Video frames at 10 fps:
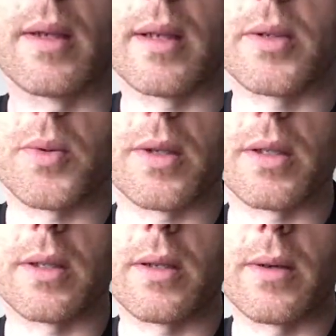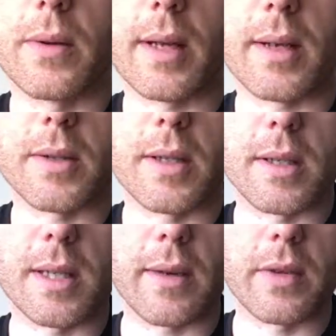This one's a
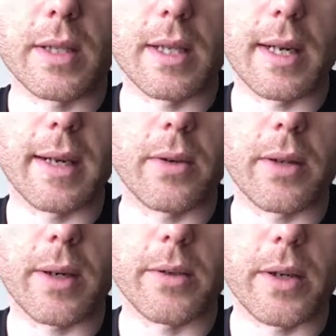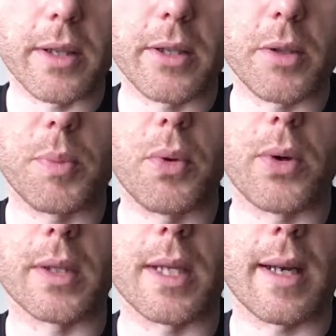2017, although I only just
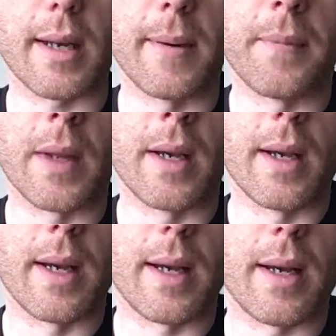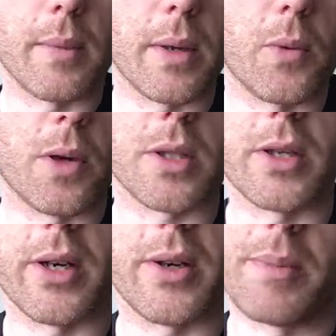bought it. It was
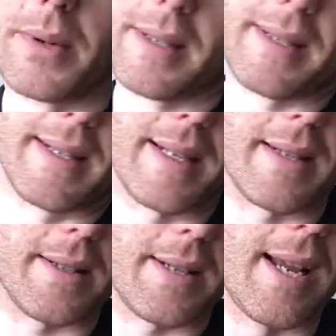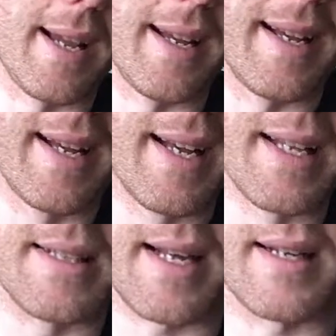new, but it's
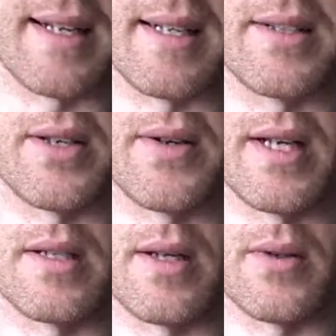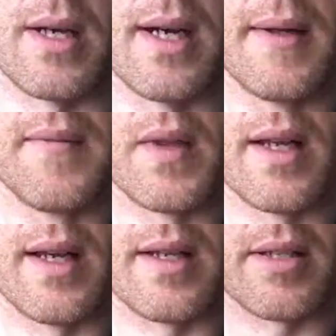technically 2 years old.
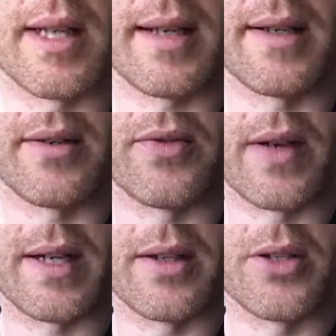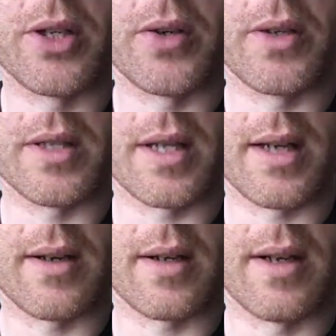Standard Fender tuners, they're
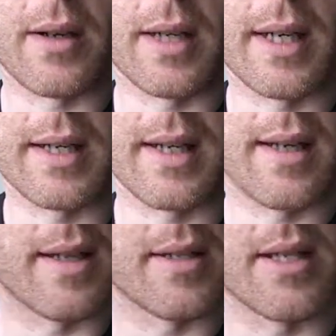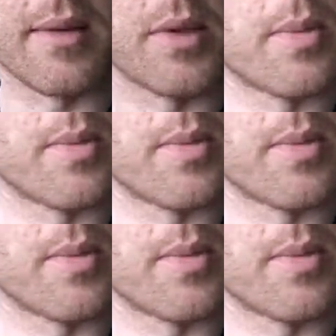not locking. They seem